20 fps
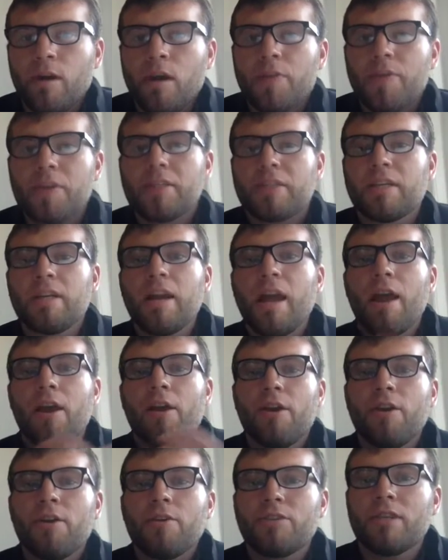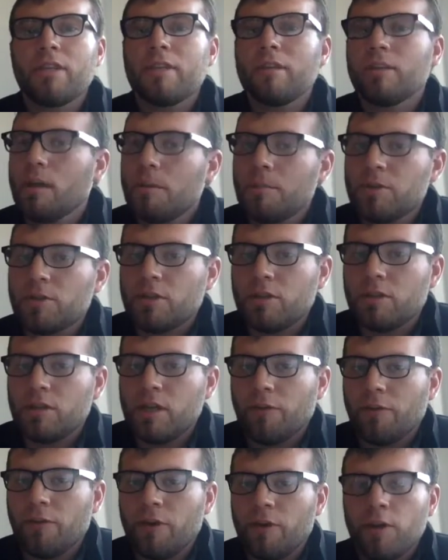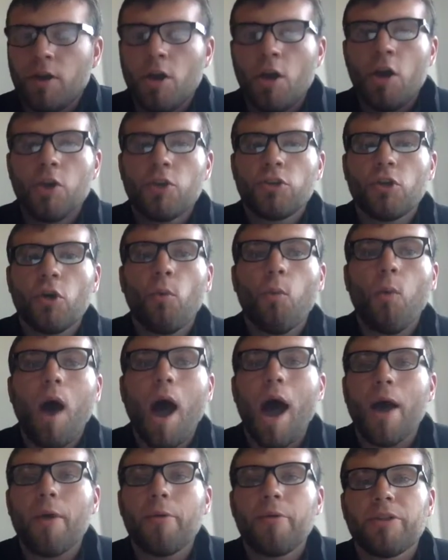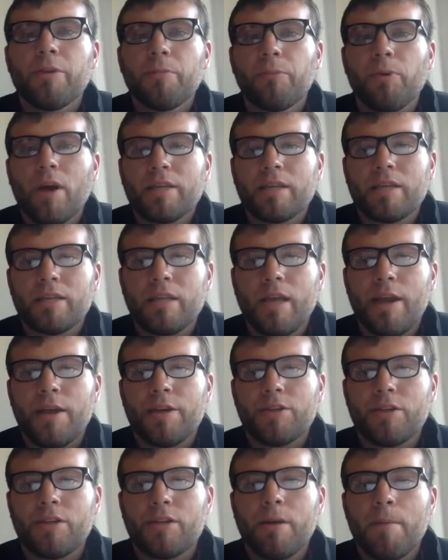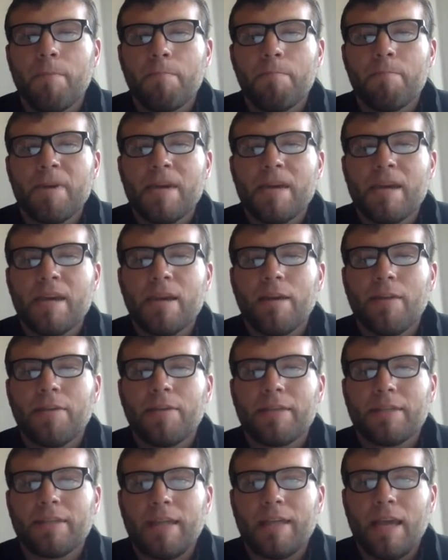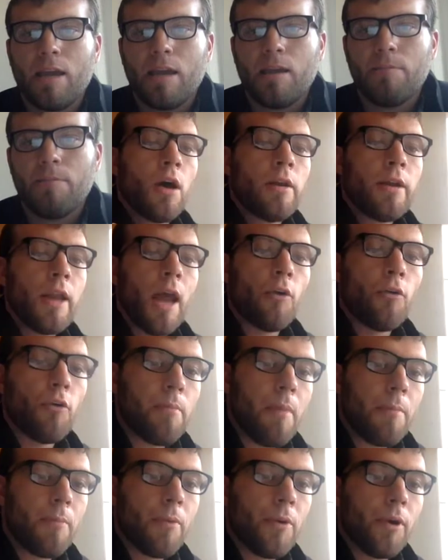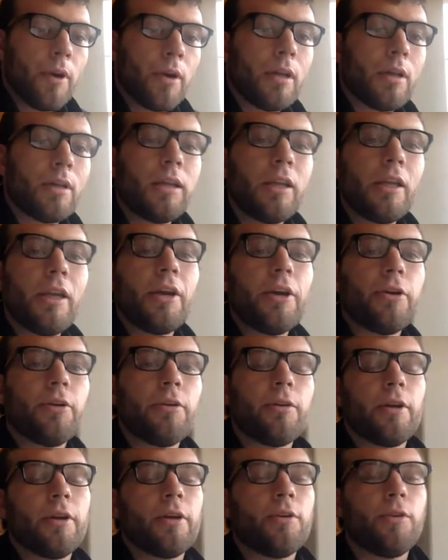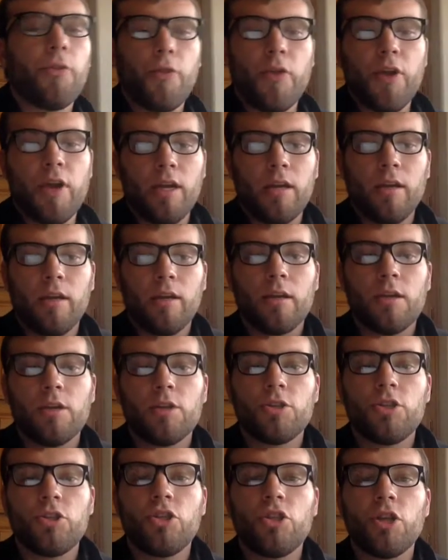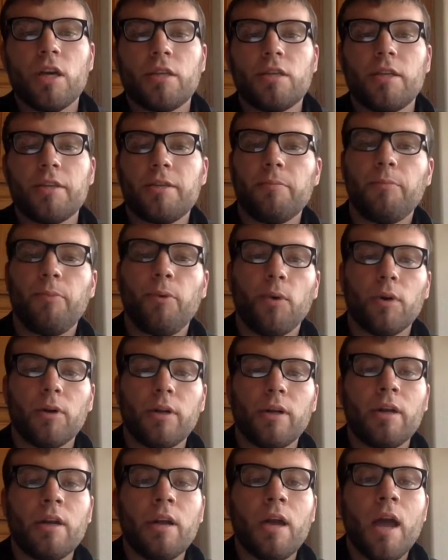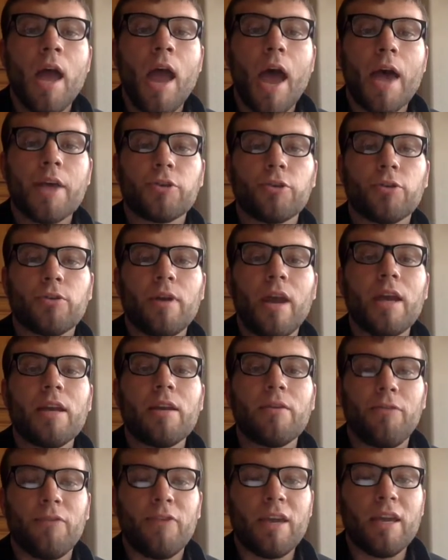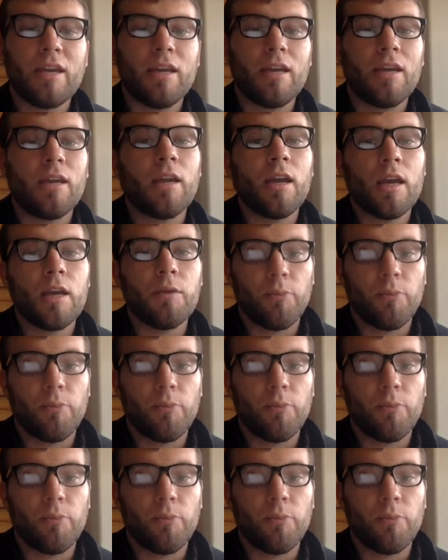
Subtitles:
The scenarios and dilemmas are different, so why would the presentation be the same? Now remember, clear critical thinking is just as important as creative thinking in